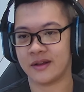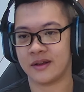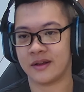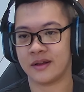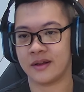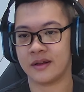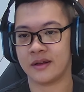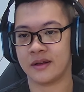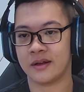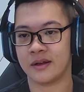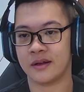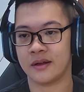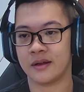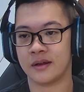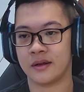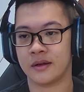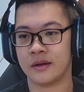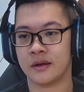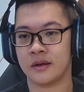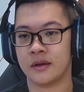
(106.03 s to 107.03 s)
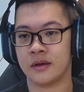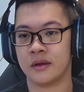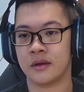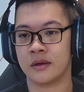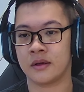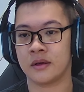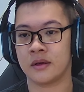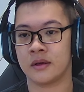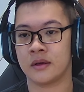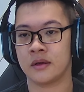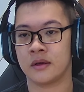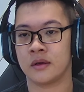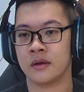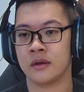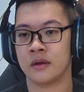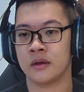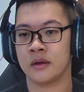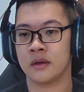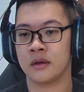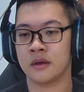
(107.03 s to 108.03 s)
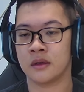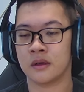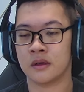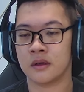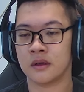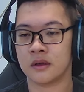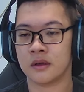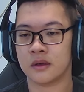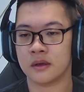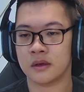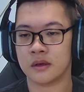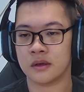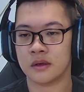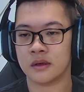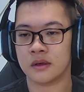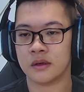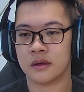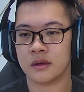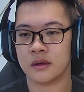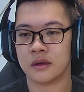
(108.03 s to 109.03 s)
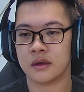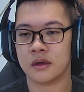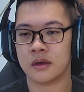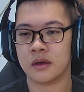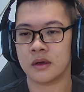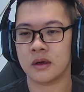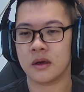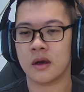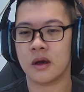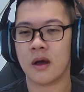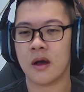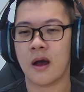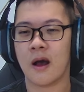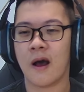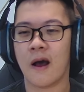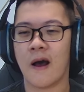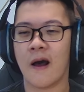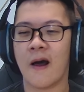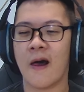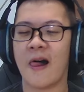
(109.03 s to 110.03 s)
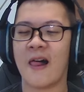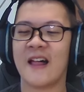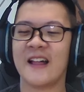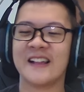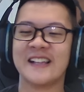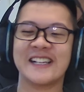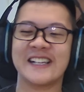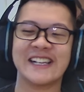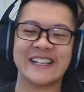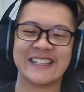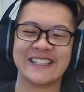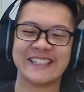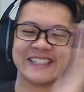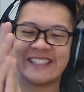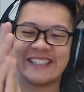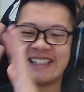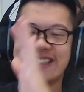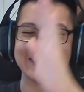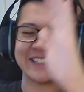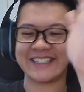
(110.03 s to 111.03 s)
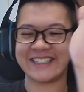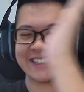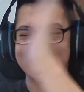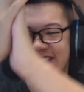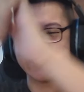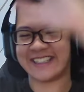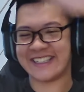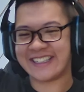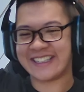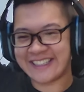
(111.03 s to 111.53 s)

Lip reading: [no speech]